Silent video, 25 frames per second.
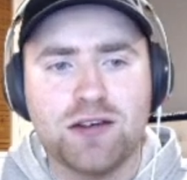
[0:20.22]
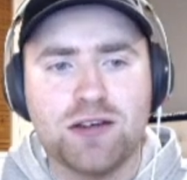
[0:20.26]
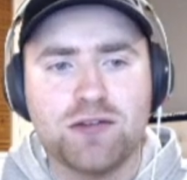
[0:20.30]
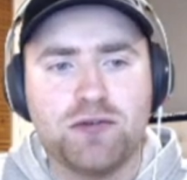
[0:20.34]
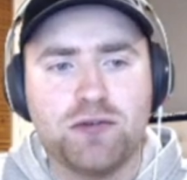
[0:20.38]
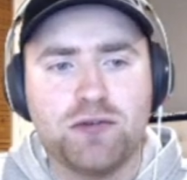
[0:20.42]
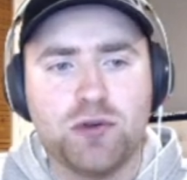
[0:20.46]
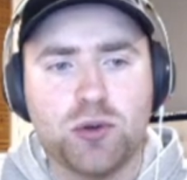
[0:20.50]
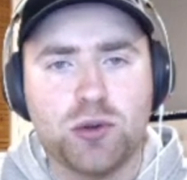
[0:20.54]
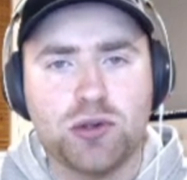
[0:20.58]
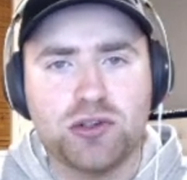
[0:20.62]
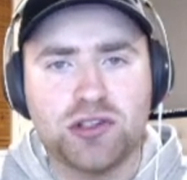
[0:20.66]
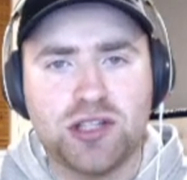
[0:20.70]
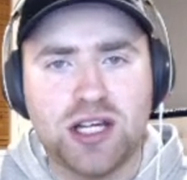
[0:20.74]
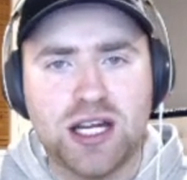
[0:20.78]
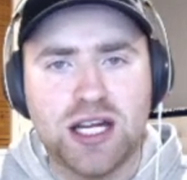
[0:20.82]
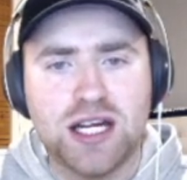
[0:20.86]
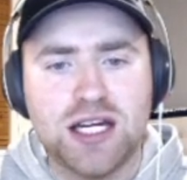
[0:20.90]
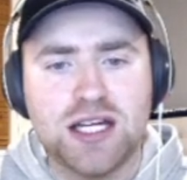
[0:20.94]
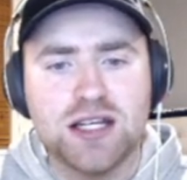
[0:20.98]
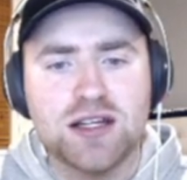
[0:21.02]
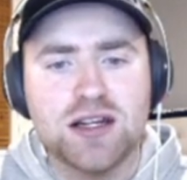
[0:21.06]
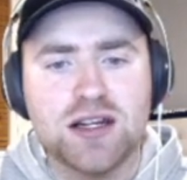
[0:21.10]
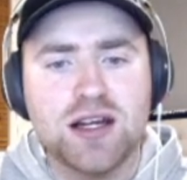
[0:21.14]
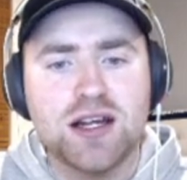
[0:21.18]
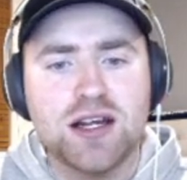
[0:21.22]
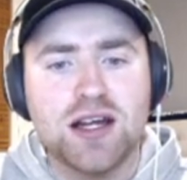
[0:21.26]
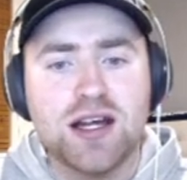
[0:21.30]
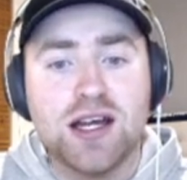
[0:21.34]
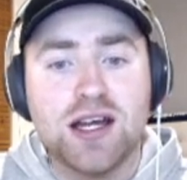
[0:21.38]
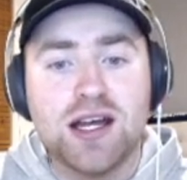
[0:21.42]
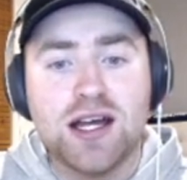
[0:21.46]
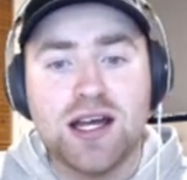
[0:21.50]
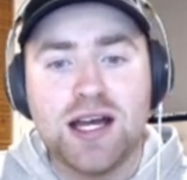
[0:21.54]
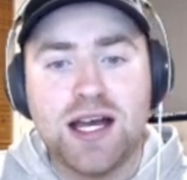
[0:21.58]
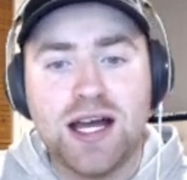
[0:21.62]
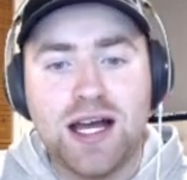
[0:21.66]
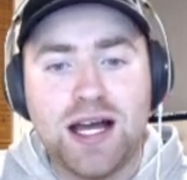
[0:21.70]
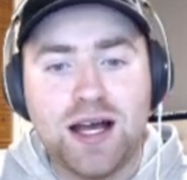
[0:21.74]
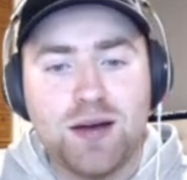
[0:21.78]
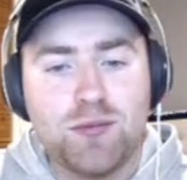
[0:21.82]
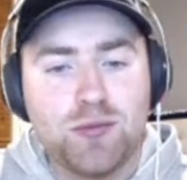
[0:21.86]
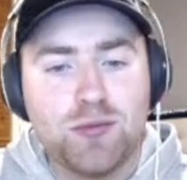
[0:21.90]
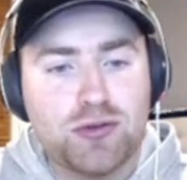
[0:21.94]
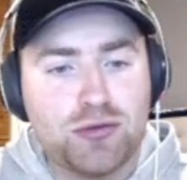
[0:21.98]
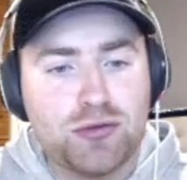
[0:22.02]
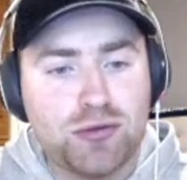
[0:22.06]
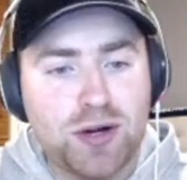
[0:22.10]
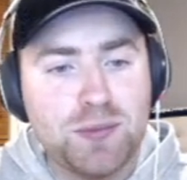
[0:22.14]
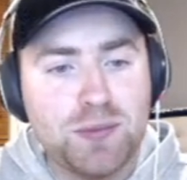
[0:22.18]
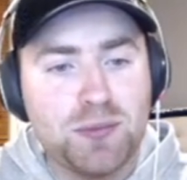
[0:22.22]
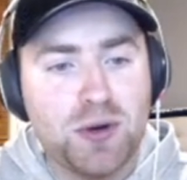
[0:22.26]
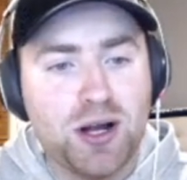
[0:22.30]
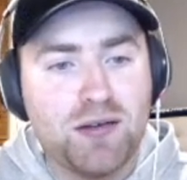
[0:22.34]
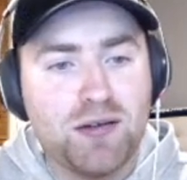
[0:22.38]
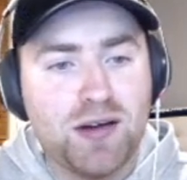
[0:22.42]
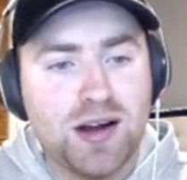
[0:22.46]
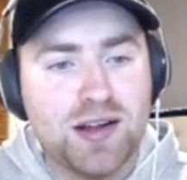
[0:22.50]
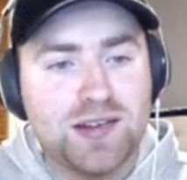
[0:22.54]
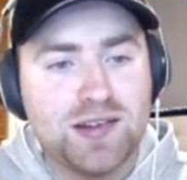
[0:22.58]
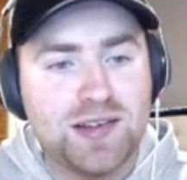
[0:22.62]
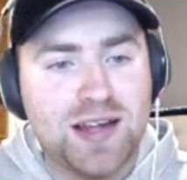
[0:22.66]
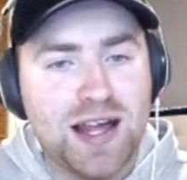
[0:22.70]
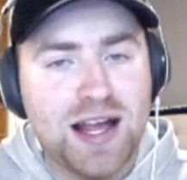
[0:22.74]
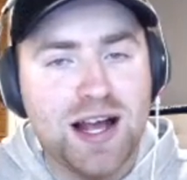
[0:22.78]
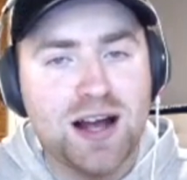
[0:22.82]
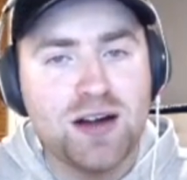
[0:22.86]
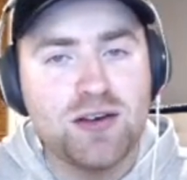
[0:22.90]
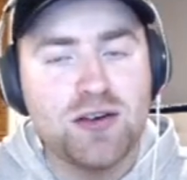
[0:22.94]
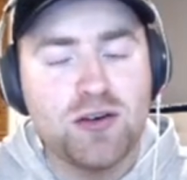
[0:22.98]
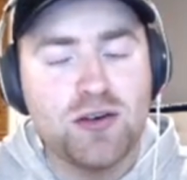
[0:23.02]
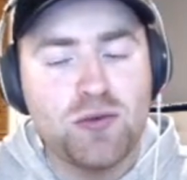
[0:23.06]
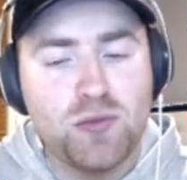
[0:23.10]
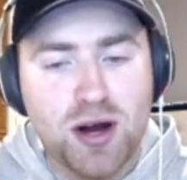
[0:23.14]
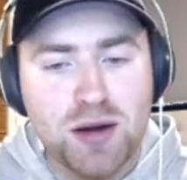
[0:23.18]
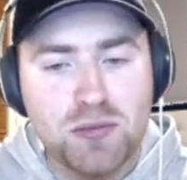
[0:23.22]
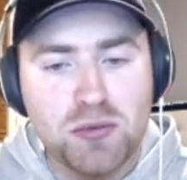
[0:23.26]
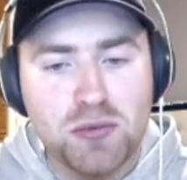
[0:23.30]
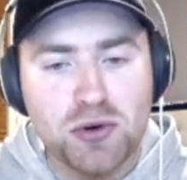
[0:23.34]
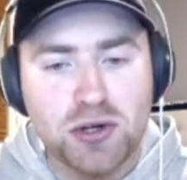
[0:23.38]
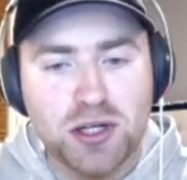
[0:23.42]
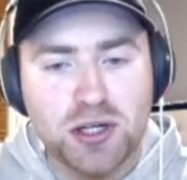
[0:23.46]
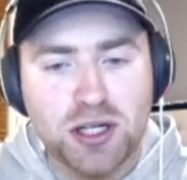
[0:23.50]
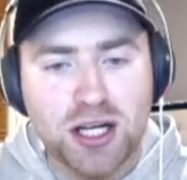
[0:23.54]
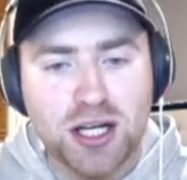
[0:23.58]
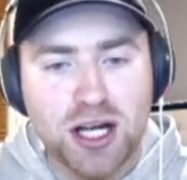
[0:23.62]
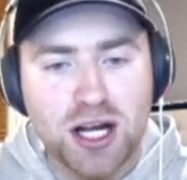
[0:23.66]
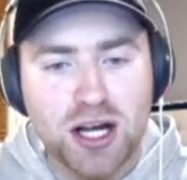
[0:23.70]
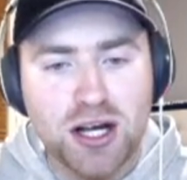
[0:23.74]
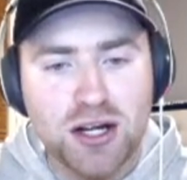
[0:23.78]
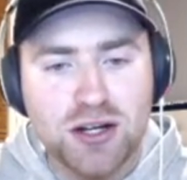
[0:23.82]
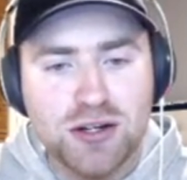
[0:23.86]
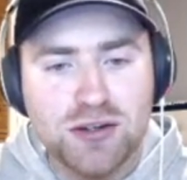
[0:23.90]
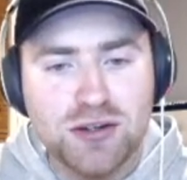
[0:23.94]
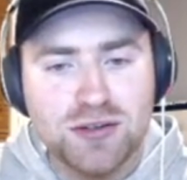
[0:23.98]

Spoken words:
14. 3 bye rounds down, 1 more to go.